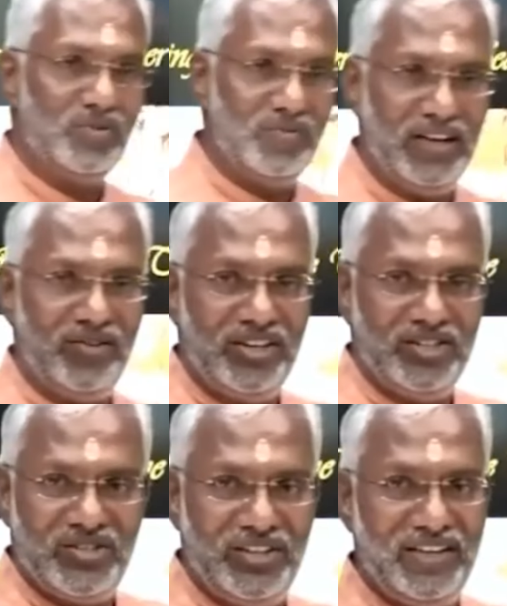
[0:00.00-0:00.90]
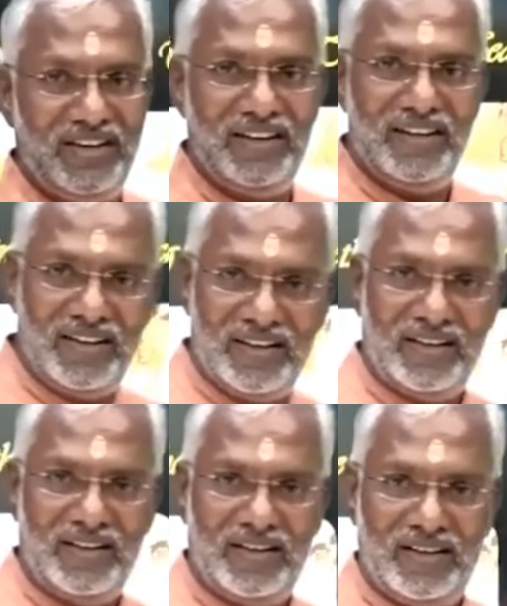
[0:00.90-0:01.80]
So we have reached here
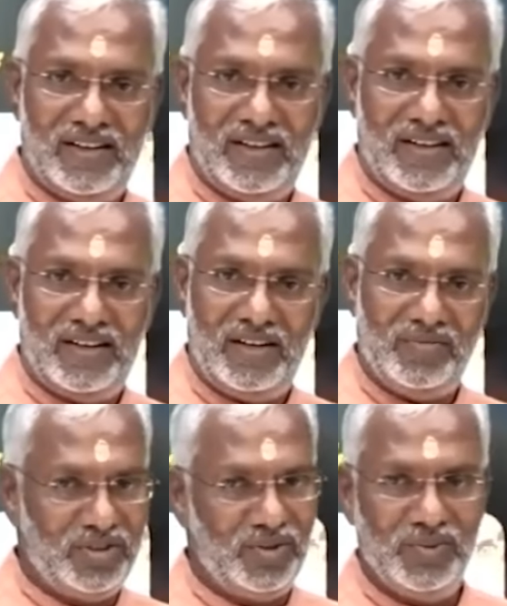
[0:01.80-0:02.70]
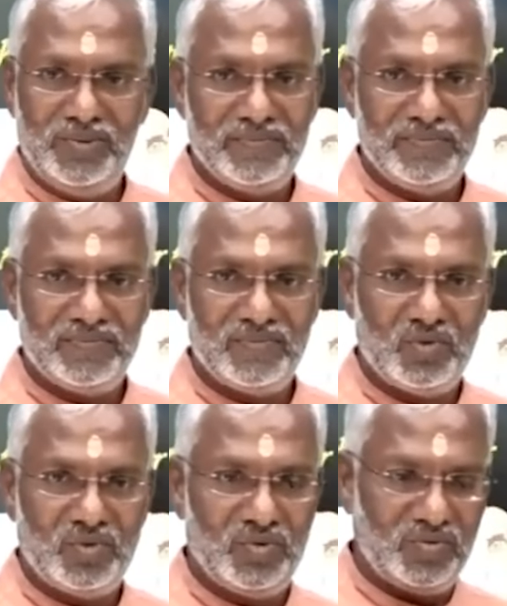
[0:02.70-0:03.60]
with you.
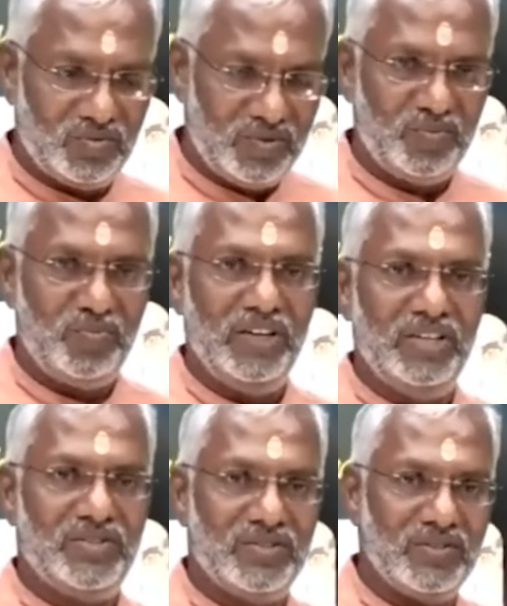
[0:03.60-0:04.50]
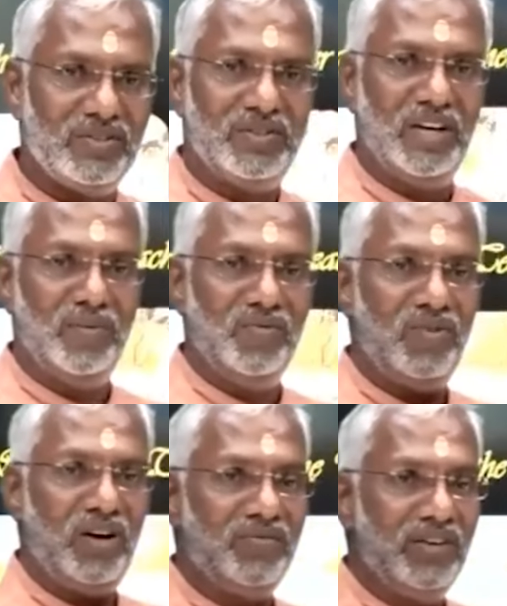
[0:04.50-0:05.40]
So please tell me
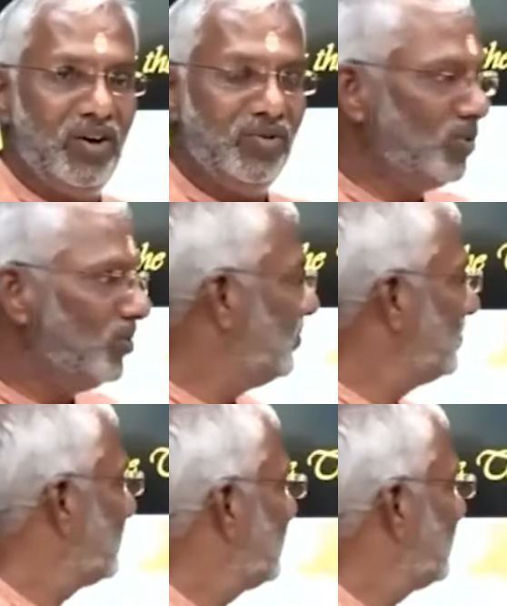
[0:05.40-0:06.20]
what we have to do.